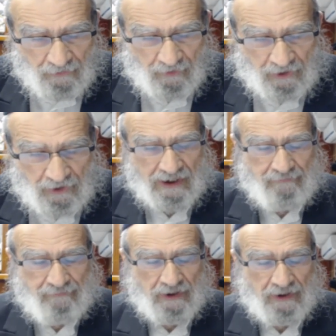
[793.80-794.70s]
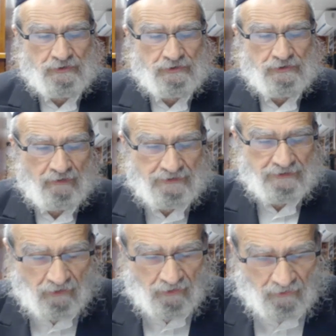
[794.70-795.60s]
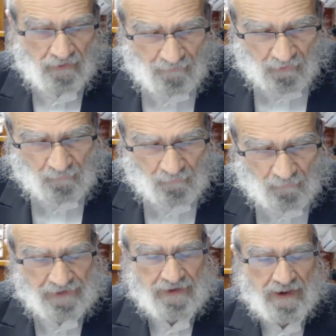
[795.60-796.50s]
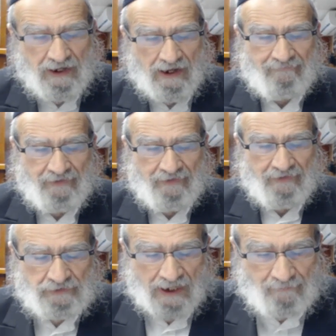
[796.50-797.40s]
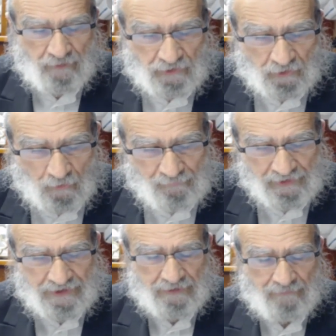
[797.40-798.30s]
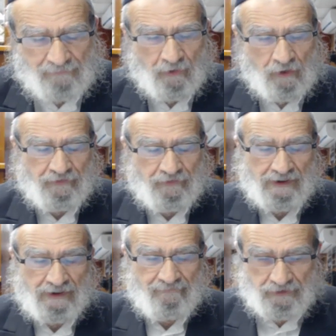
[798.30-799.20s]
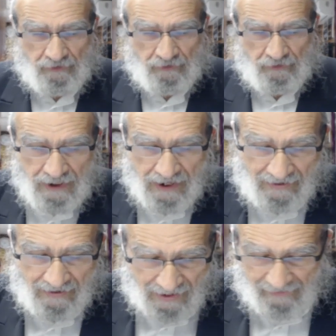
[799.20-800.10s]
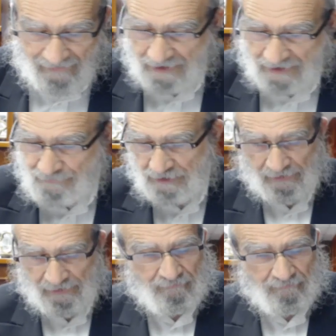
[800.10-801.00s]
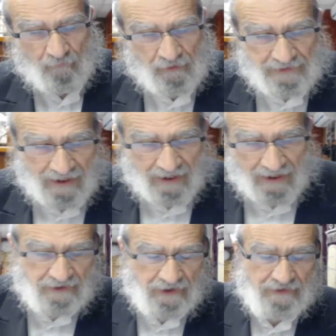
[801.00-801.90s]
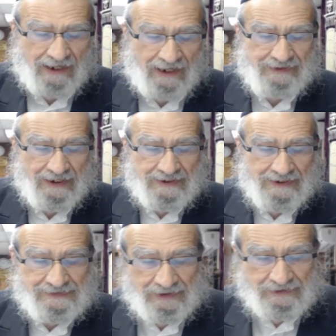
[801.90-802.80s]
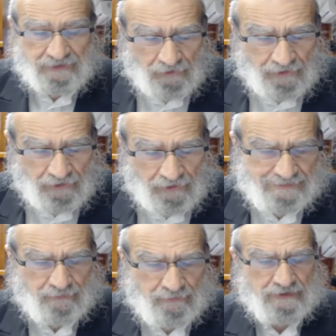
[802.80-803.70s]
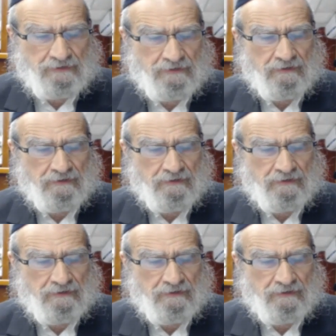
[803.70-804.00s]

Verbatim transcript: Moshe Rabbeinu sought only aveda tamo, the complete and perfect aveda. Hanal, as we explained before, the aveda that seeks only atzmos.